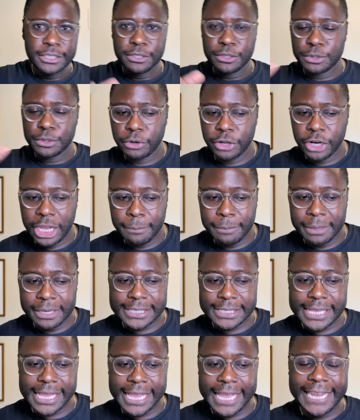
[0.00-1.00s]

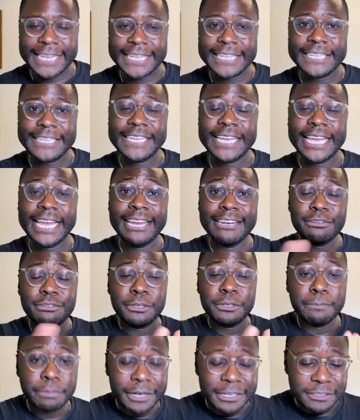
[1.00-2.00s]
tokenomics, and the
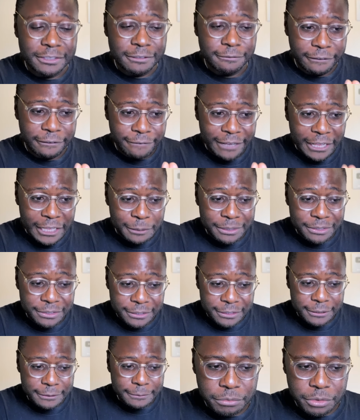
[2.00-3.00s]
entry price for the
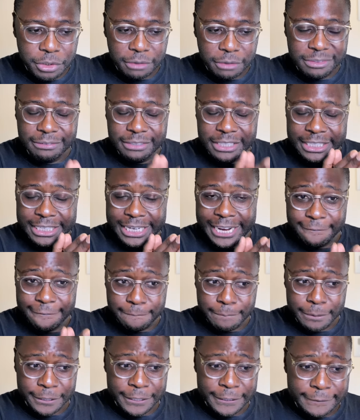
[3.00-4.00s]
valuation of seven and a half
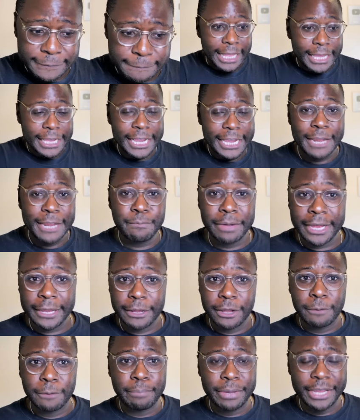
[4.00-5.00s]
million, in my
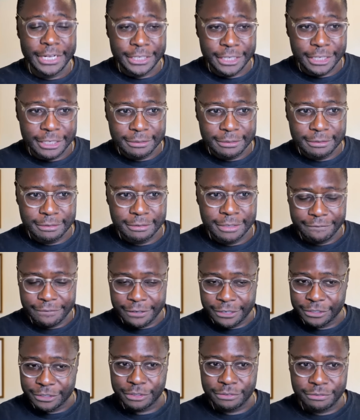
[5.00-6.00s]
opinion, not
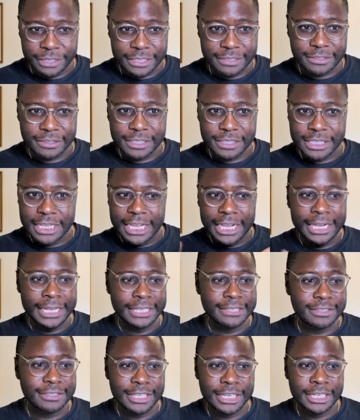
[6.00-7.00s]
financial advice, I
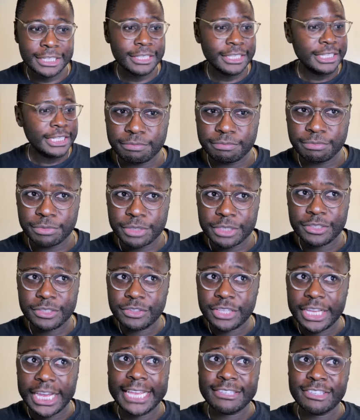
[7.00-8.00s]
said, this
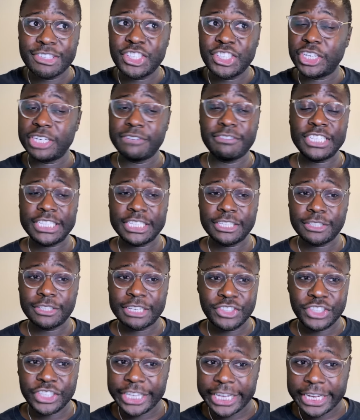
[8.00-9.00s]
is as good of a deal
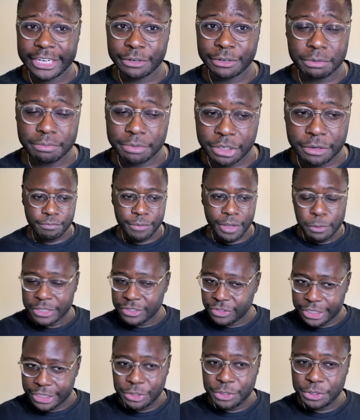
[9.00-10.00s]
as you get in crypto. I
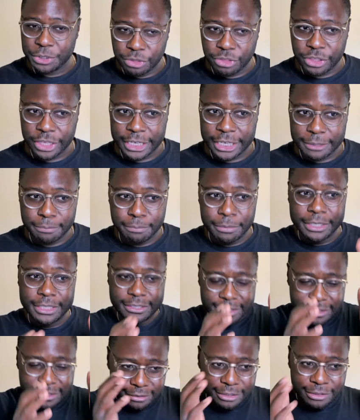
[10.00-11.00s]
wouldn't say sure thing, but this
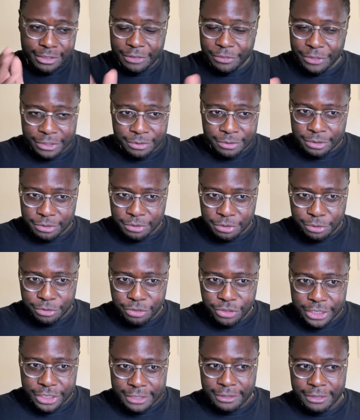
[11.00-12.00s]
is because nothing is sure
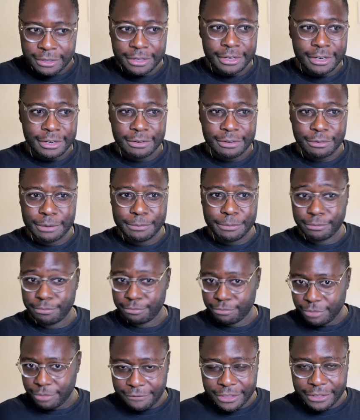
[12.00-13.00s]
thing. Crypto,
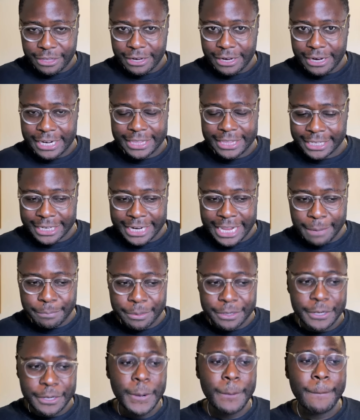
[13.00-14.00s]
anything can
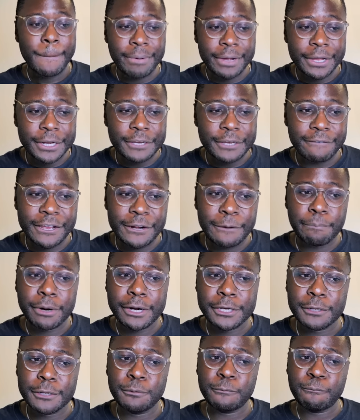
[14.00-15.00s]
happen. But to find a
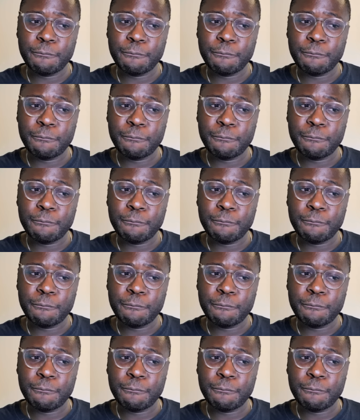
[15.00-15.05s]
project